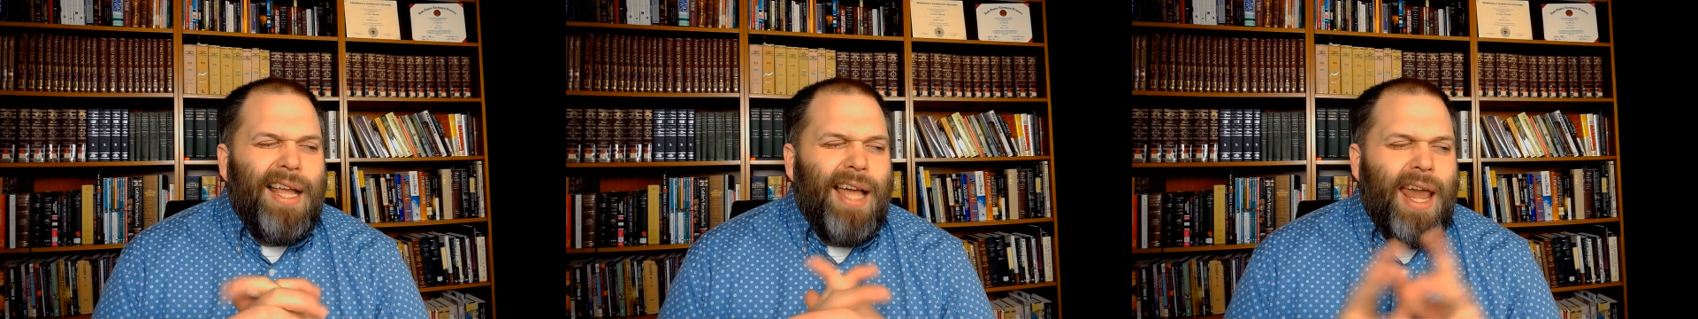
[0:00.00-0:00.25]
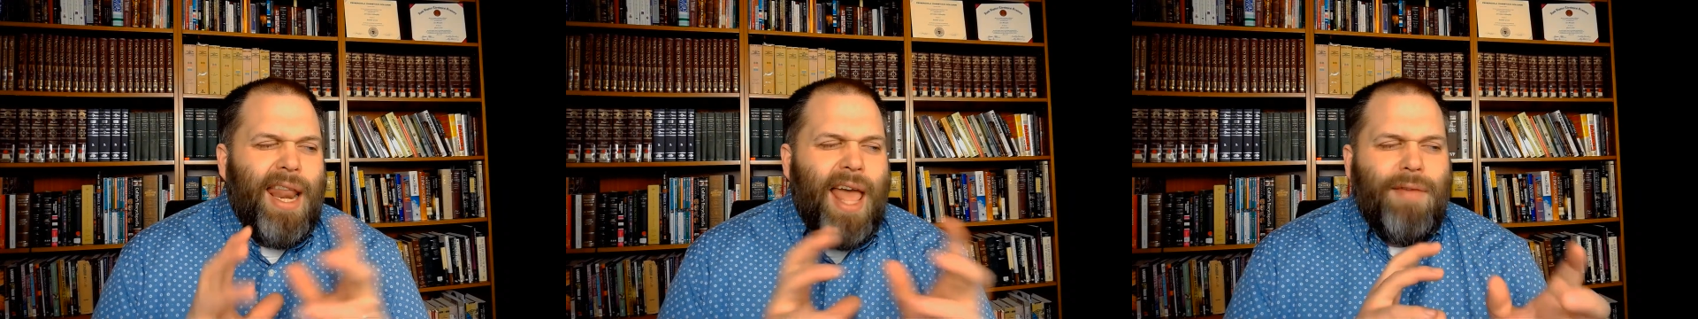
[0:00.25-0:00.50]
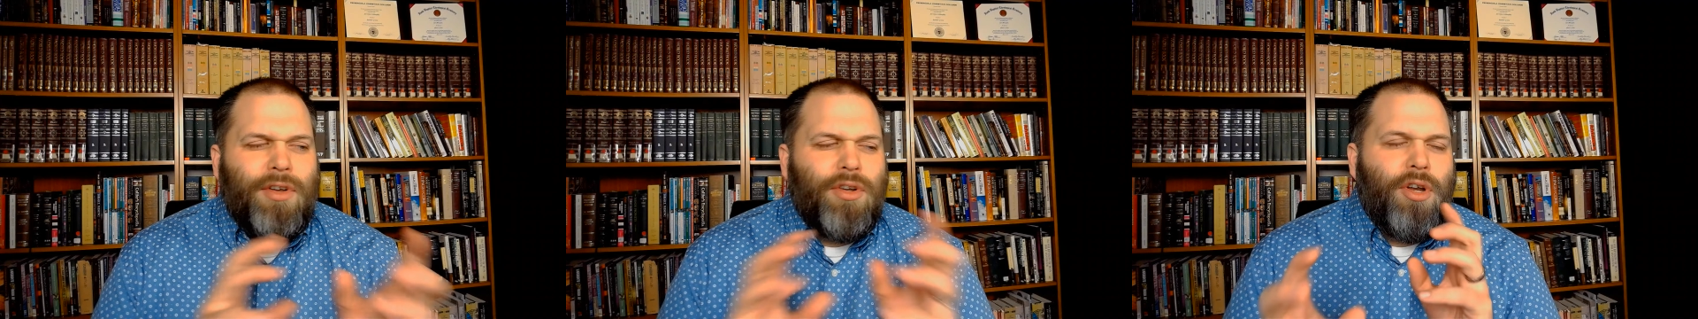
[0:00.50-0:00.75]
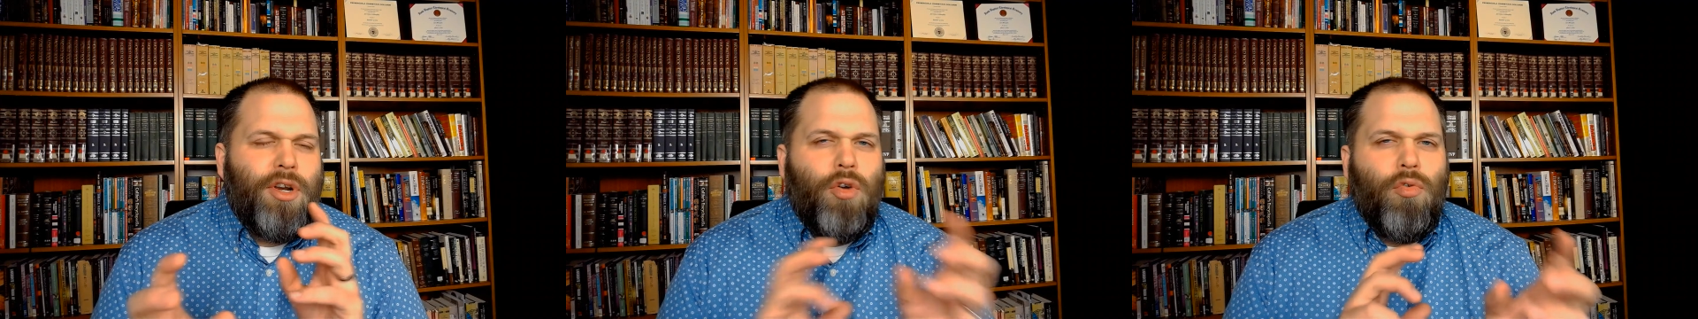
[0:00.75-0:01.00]
kind of have a
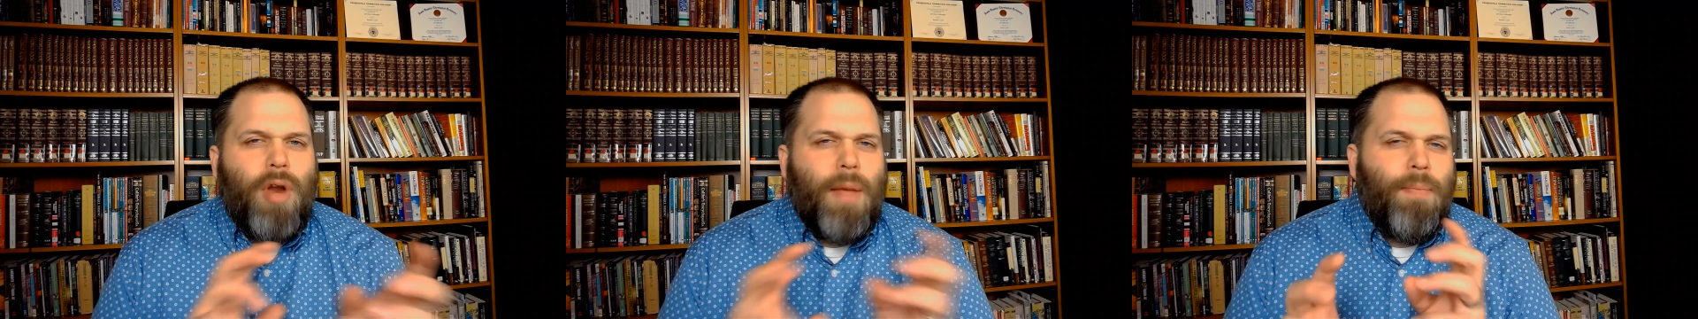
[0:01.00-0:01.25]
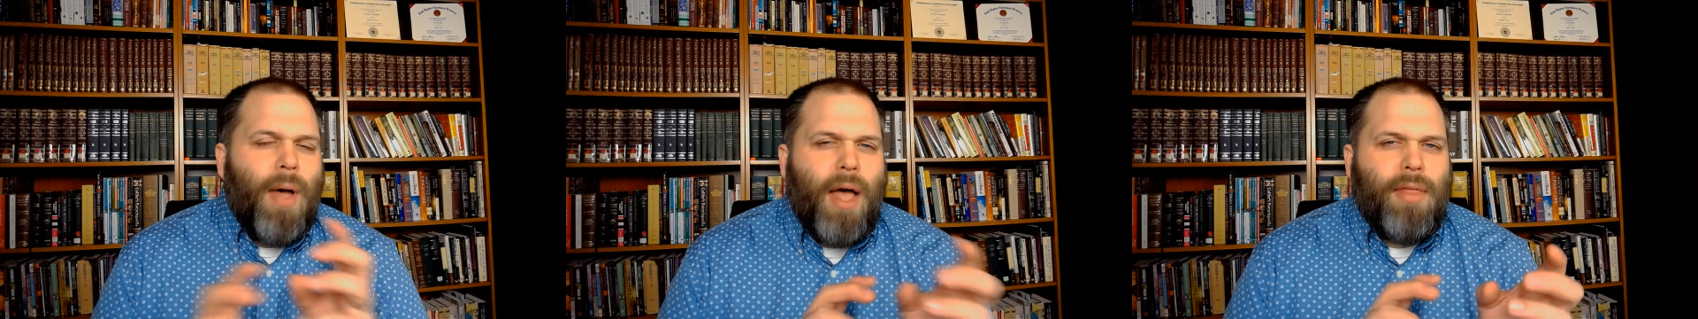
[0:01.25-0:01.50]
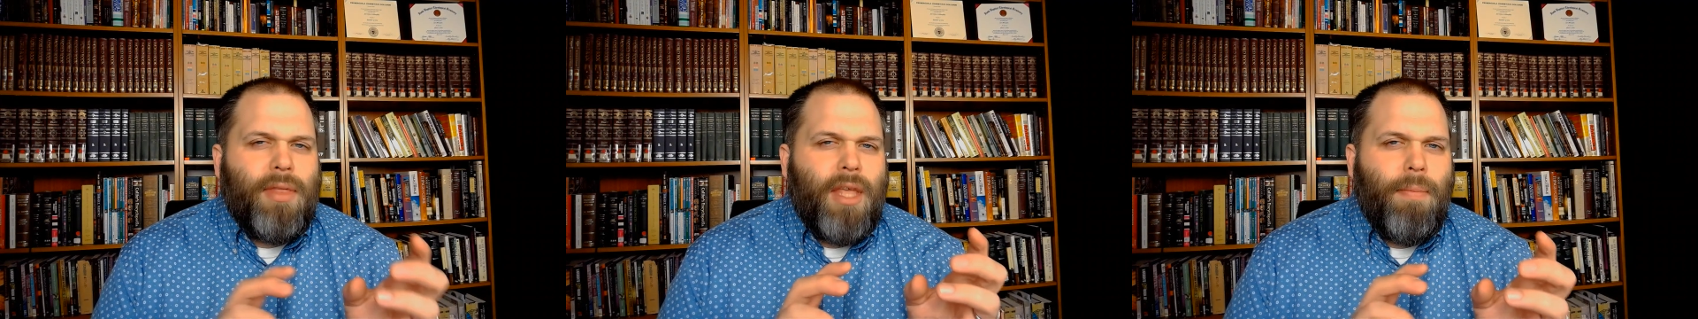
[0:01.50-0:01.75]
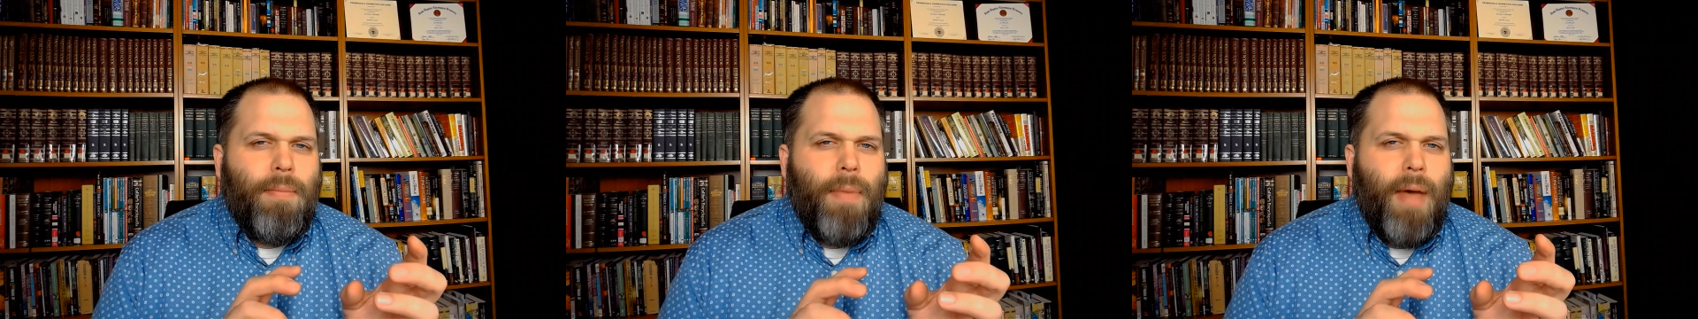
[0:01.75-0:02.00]
good grip on
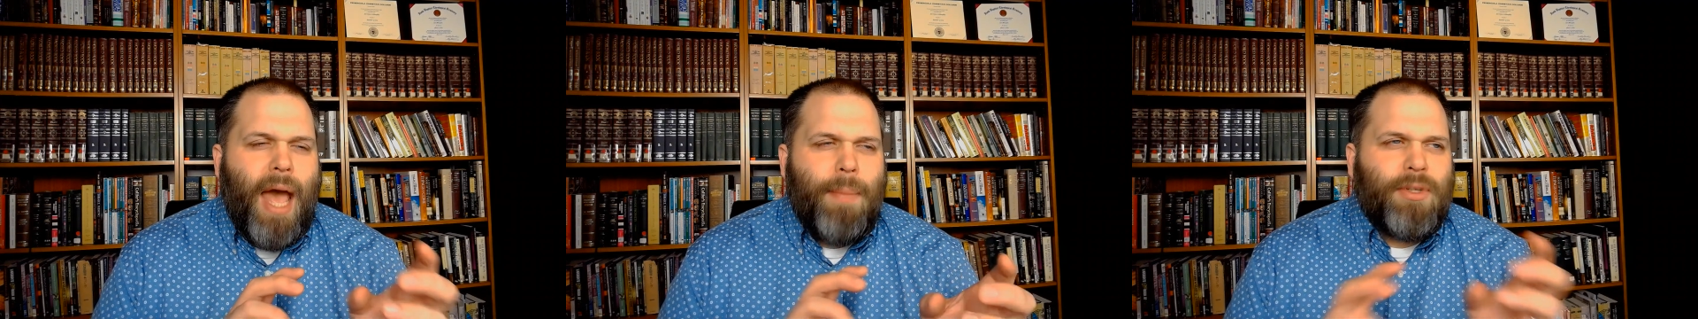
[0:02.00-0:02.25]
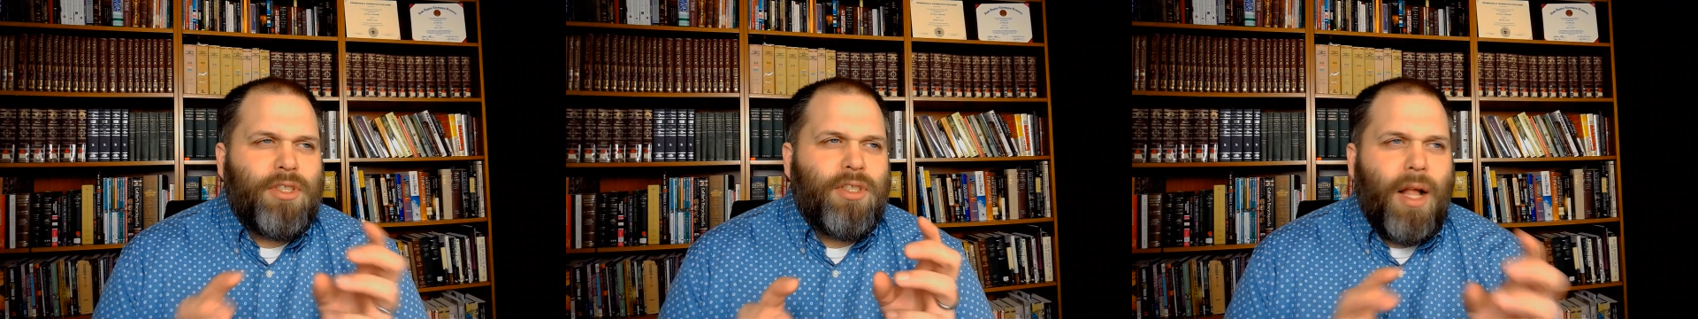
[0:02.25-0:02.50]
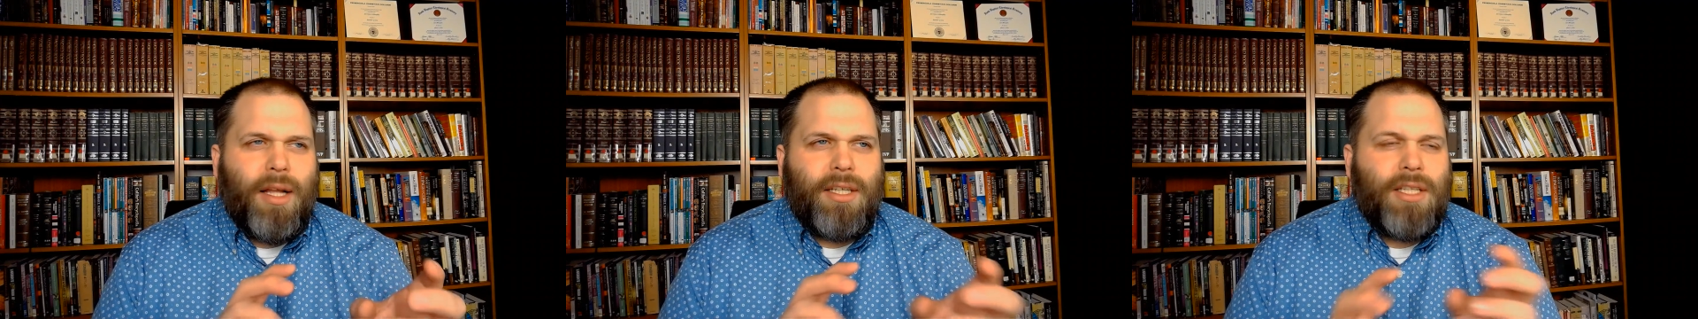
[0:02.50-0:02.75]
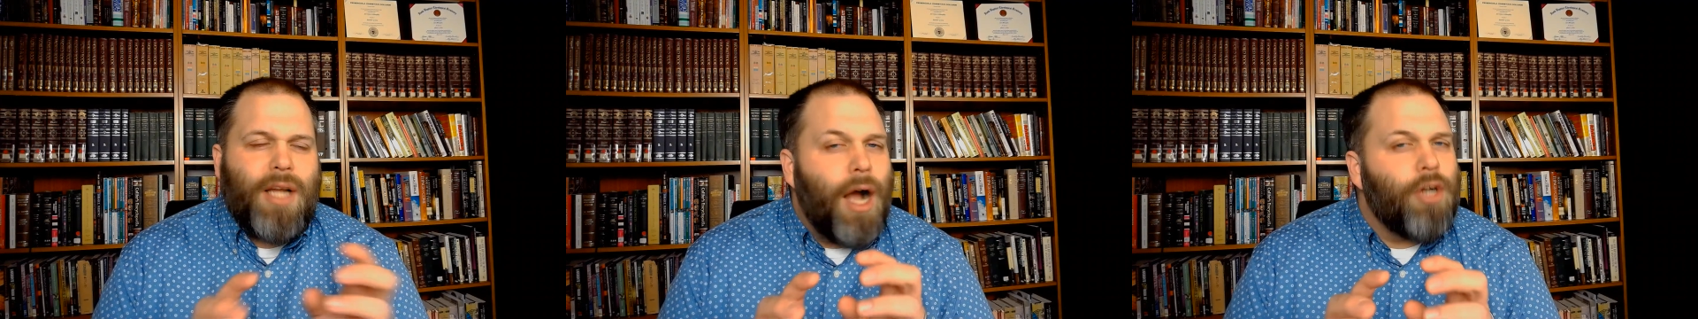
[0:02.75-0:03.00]
the
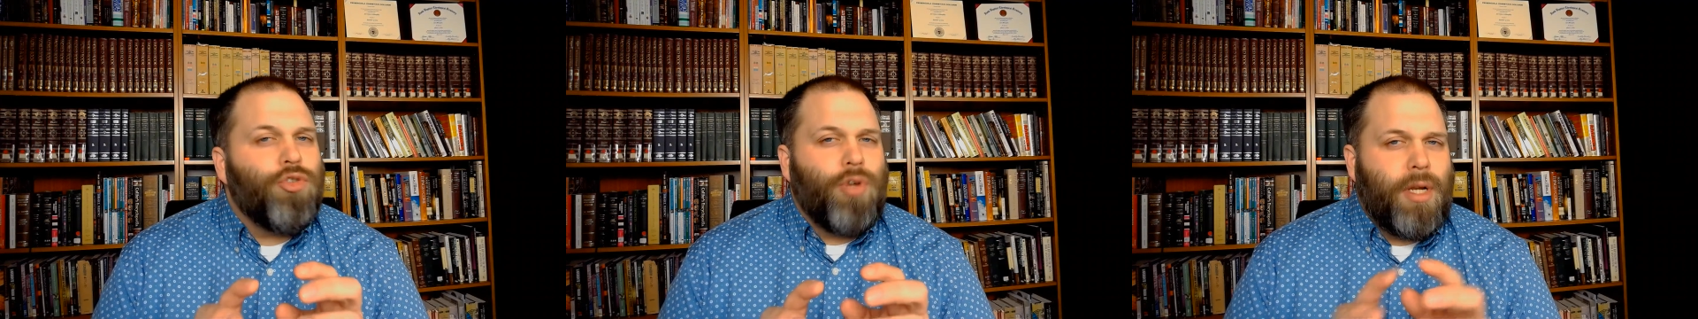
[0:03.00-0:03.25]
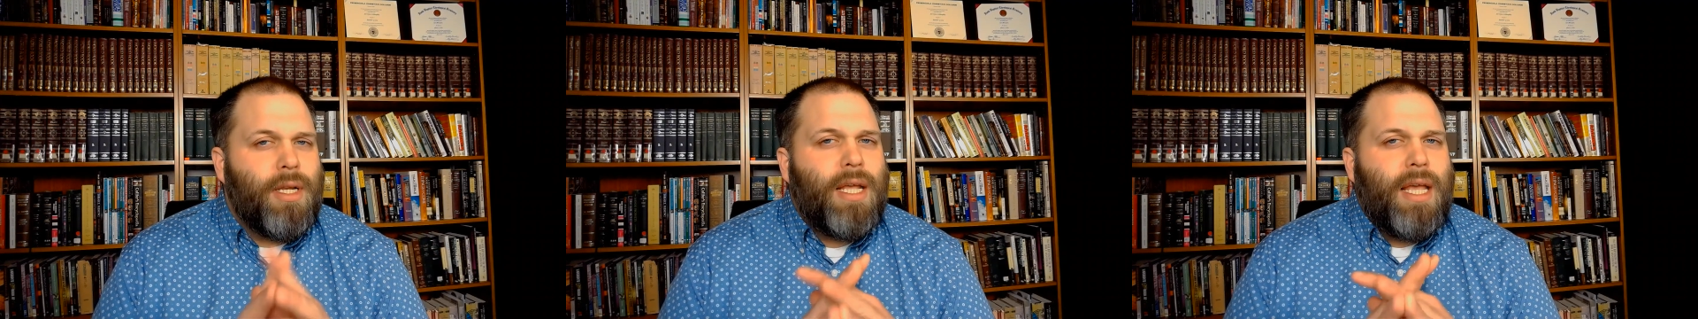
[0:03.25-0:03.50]
apostolic doctrine,